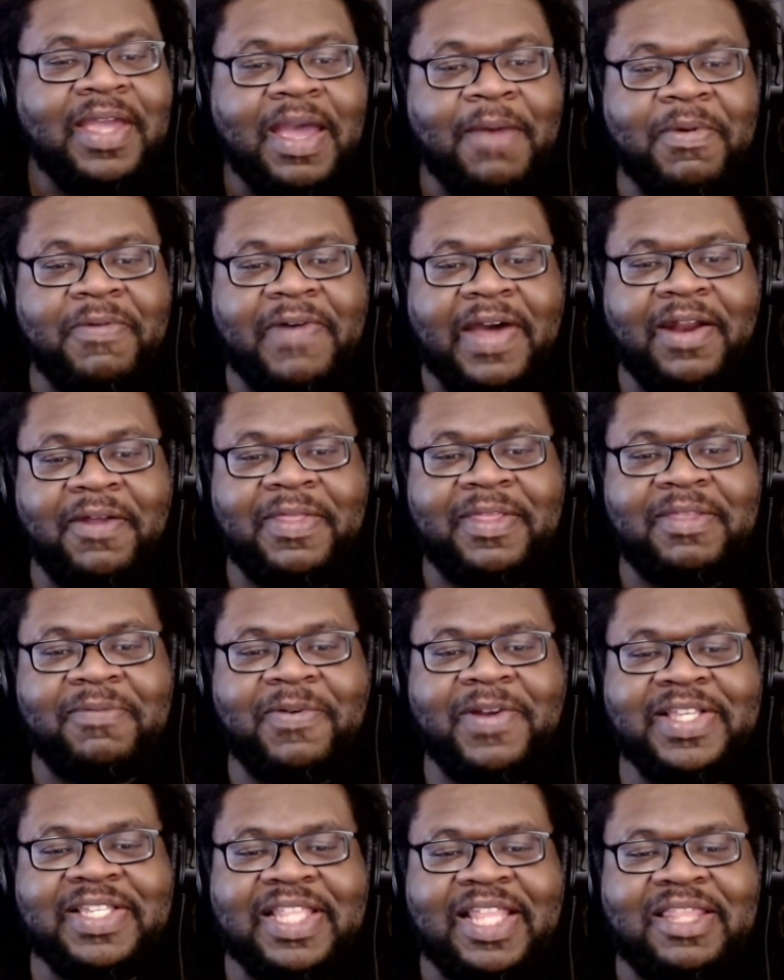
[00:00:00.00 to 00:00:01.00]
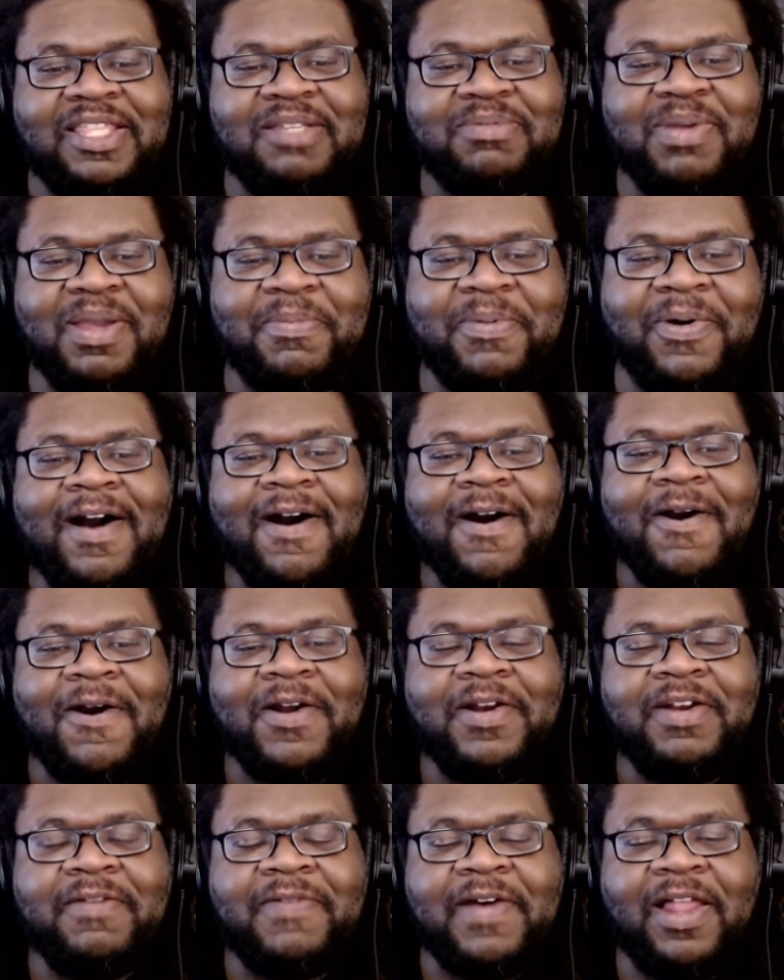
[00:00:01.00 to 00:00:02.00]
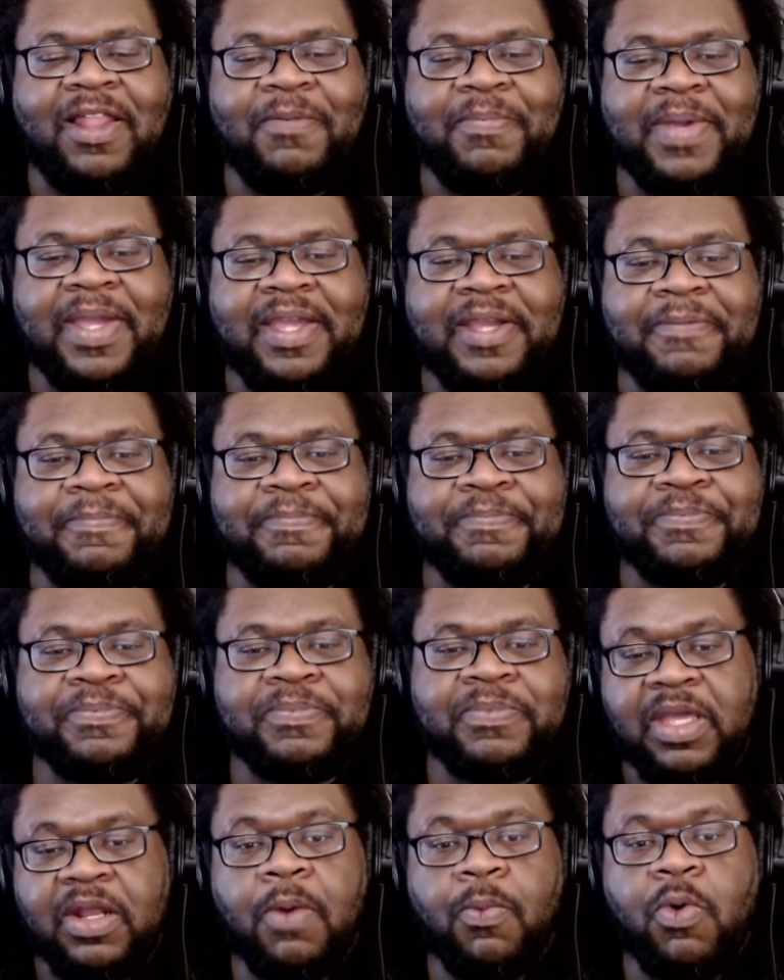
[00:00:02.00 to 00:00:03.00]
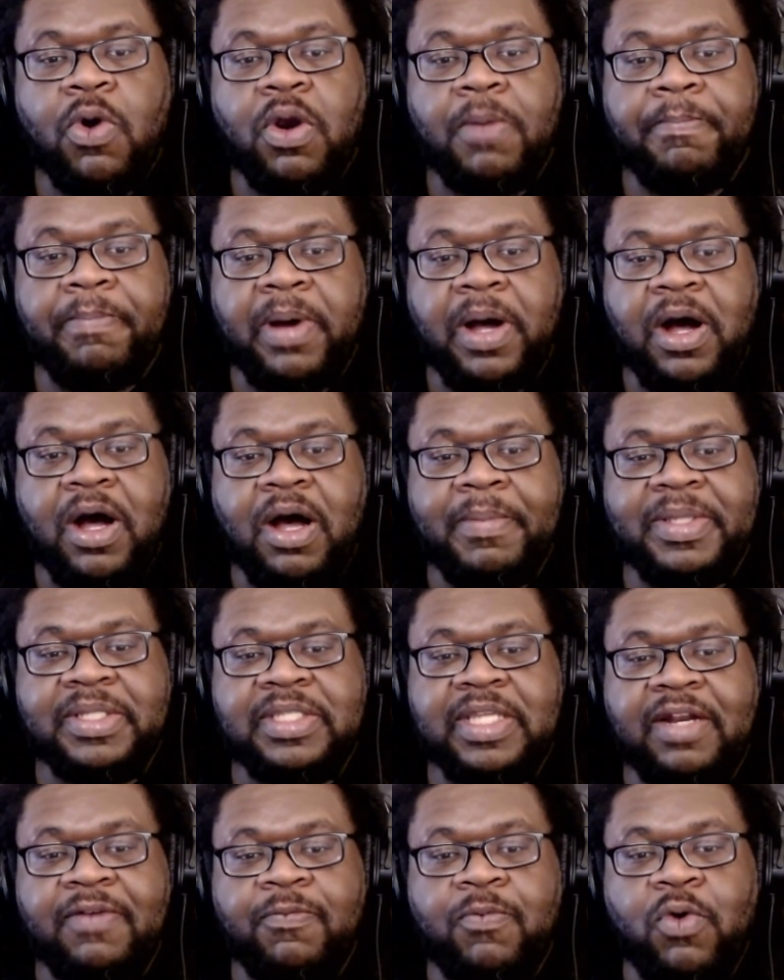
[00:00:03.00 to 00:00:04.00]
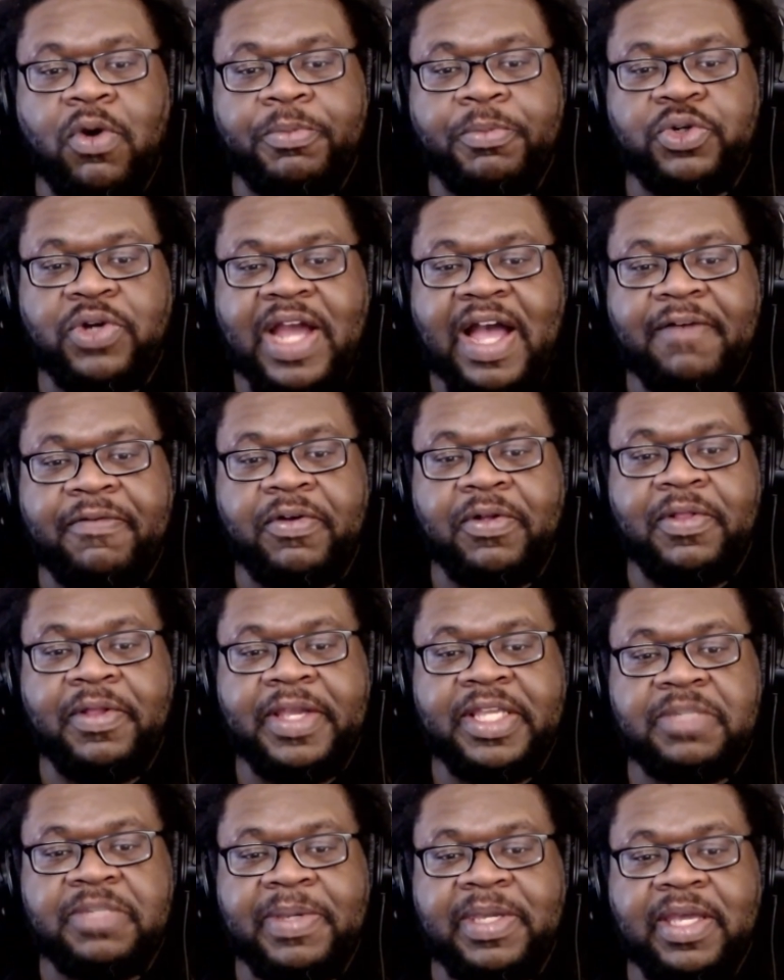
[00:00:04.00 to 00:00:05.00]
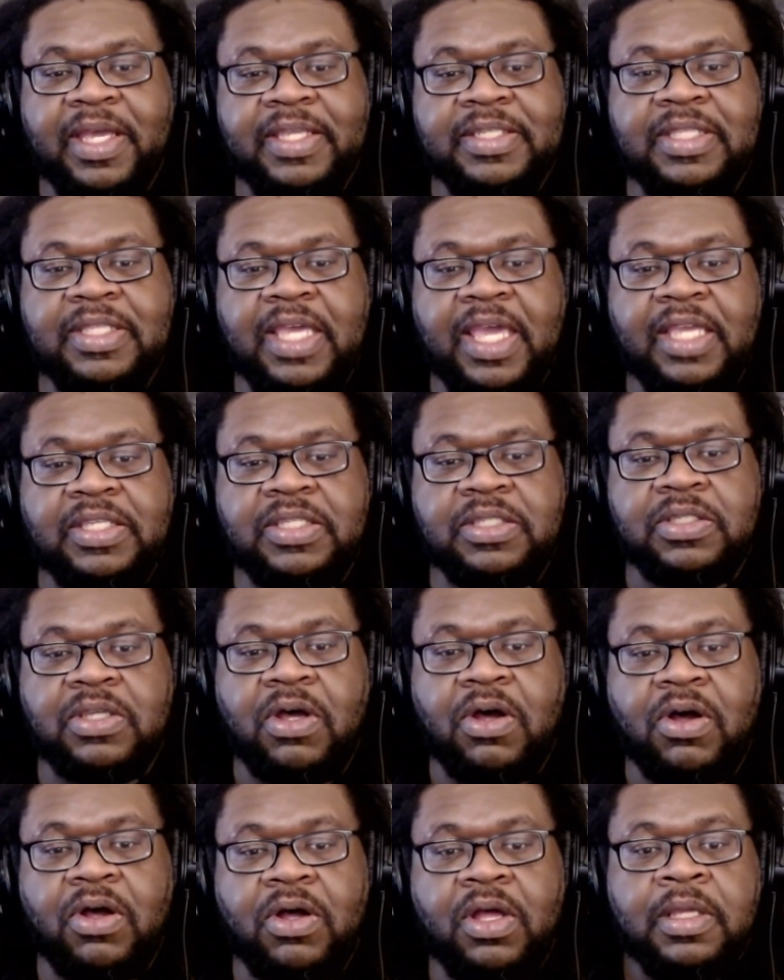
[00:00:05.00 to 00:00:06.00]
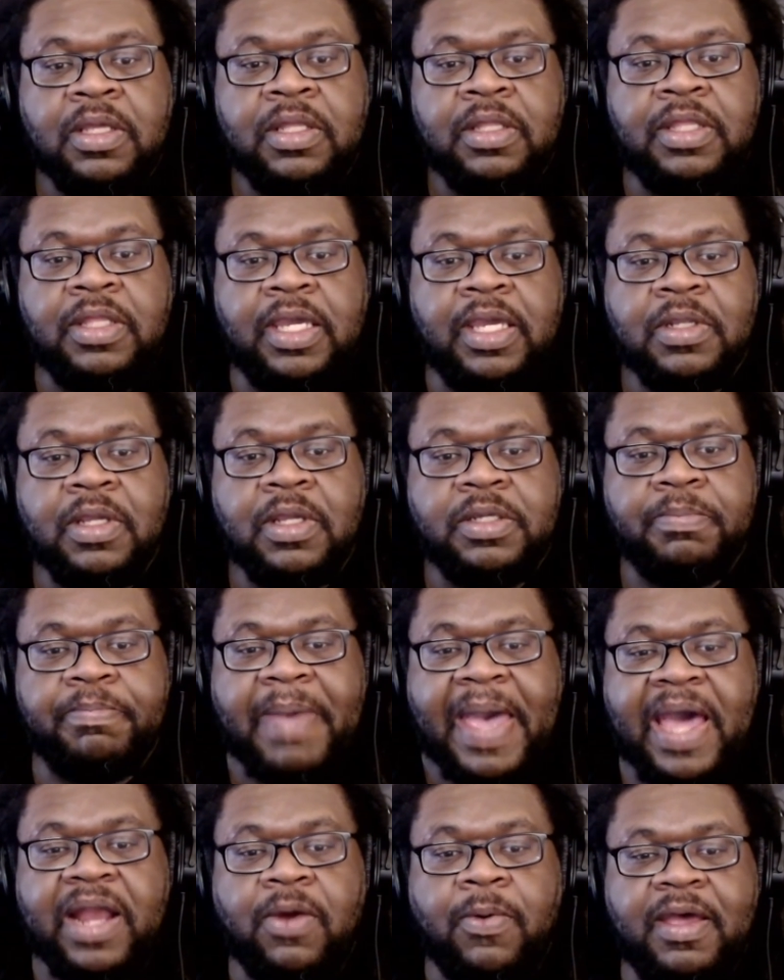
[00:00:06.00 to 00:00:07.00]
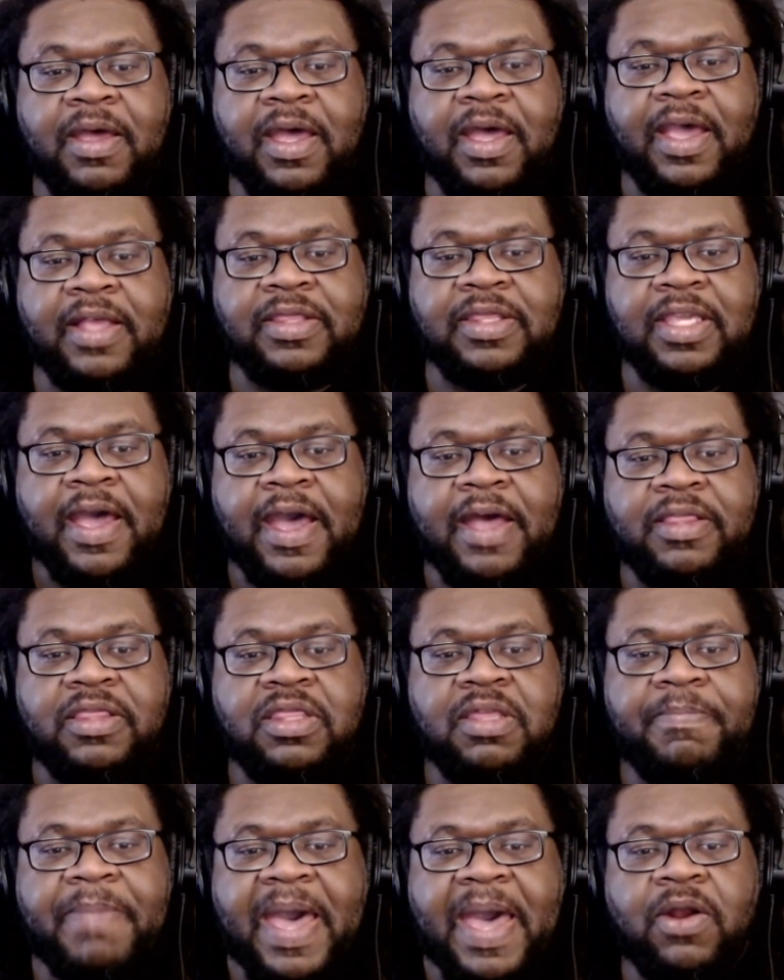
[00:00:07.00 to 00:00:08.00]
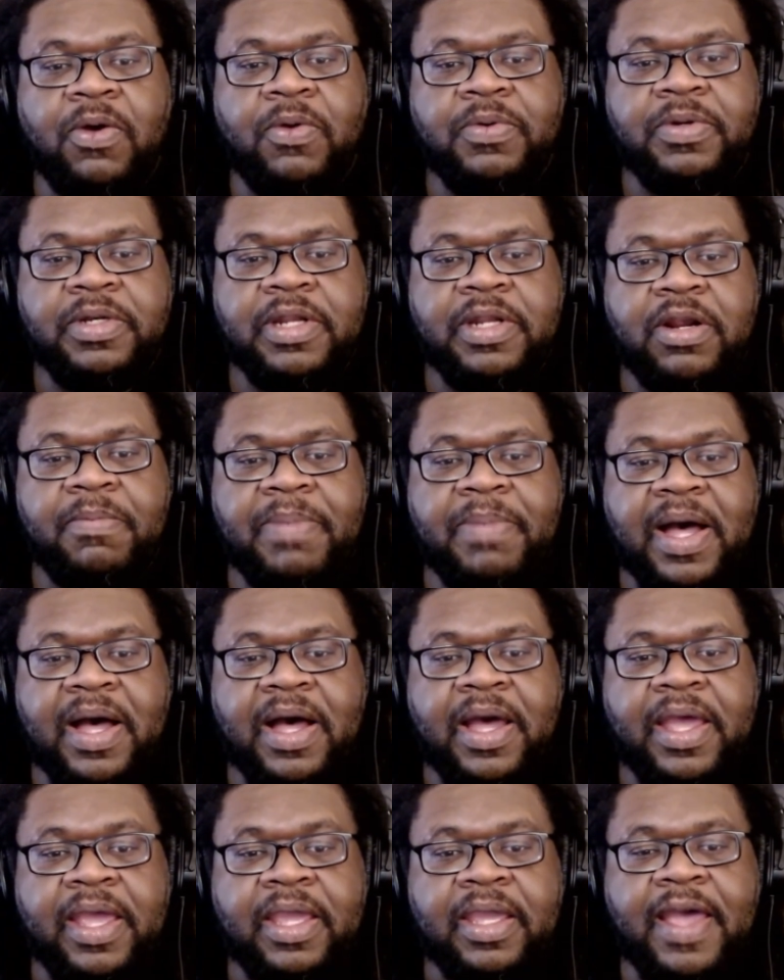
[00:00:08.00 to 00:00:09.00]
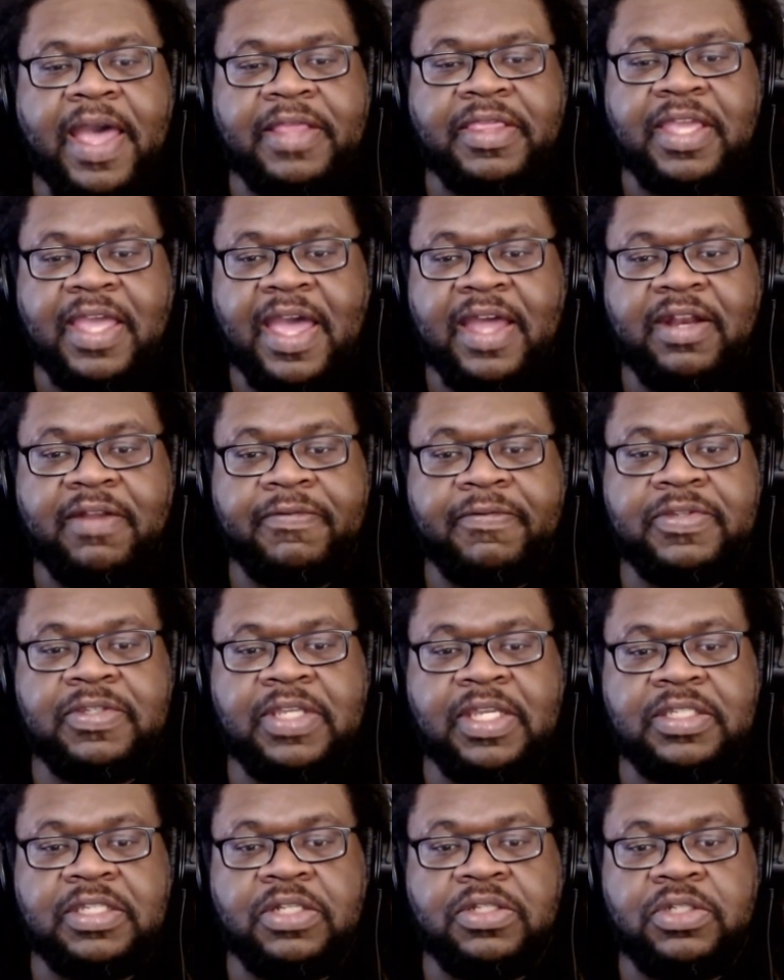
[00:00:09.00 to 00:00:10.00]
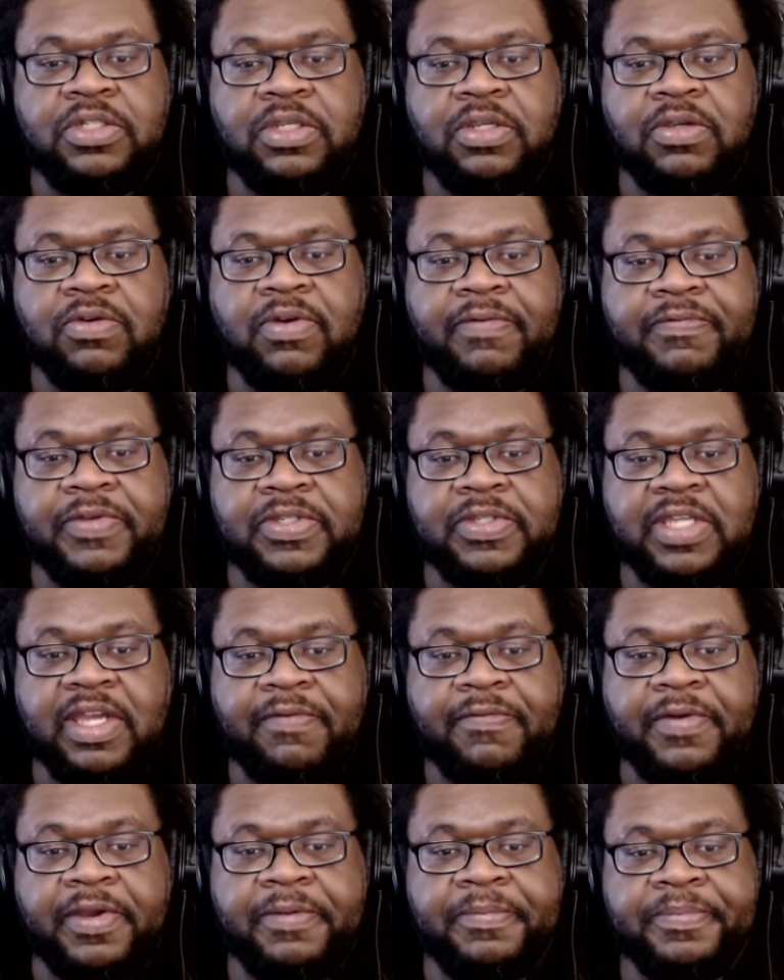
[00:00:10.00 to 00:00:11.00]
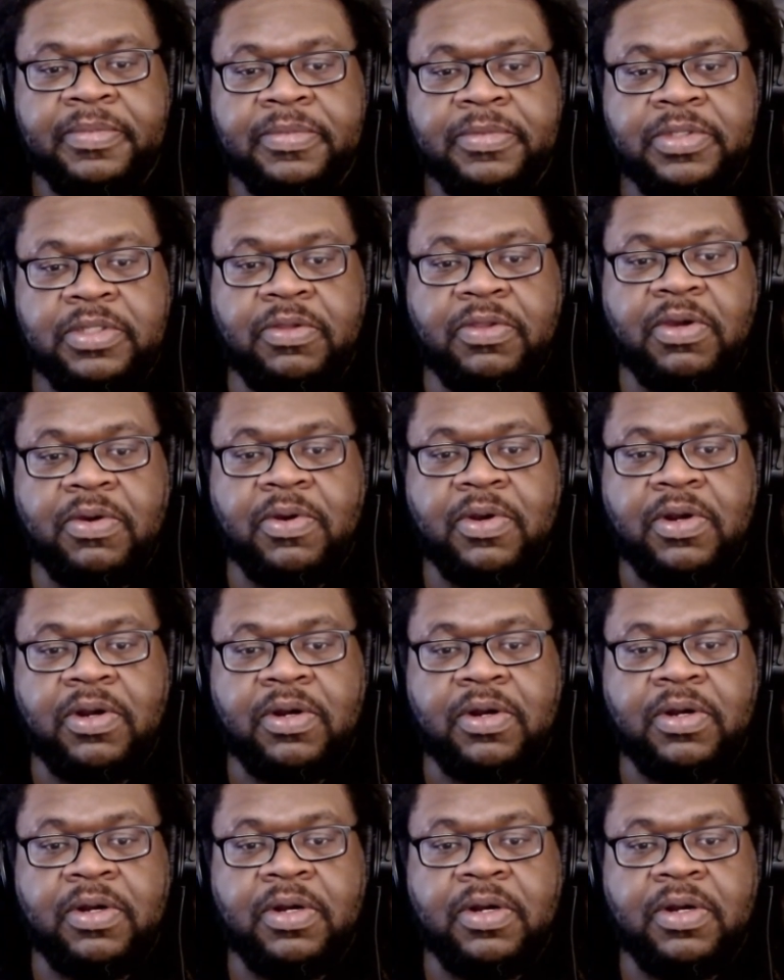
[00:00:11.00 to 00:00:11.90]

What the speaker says: and we find out that the reason that these people are developing warp bomb instead of warp travel is because they saw the battle at the battle nearby at the end of season 2 of Discovery. So there were